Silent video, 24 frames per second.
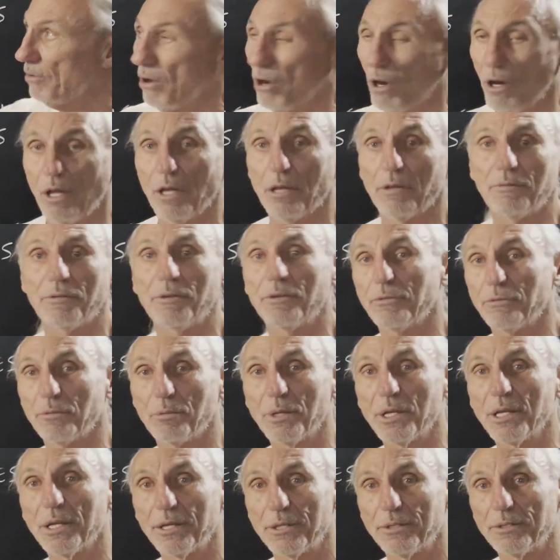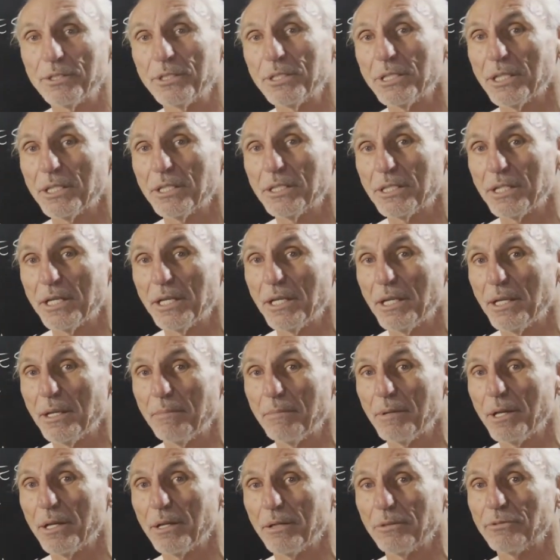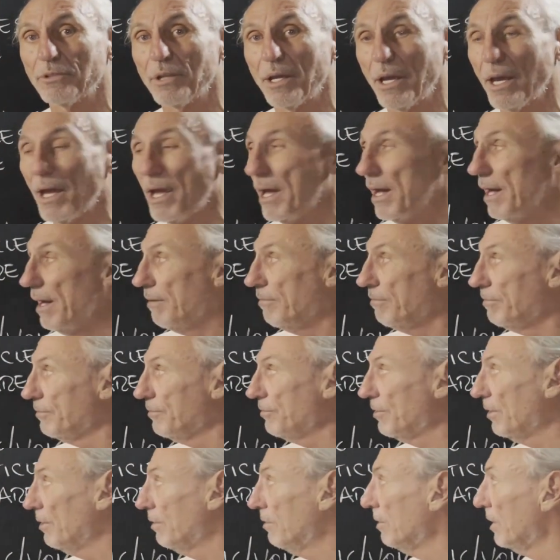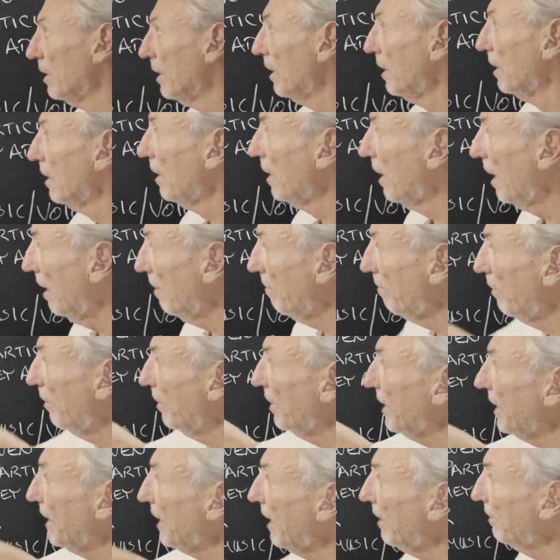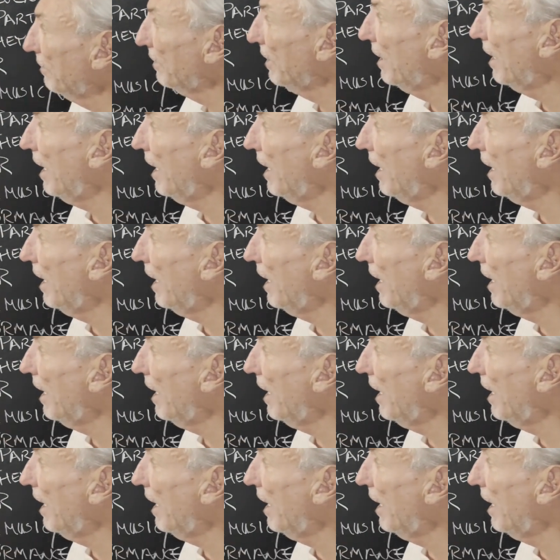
all of the three hundred sixty emails I have. So I'm pointing out the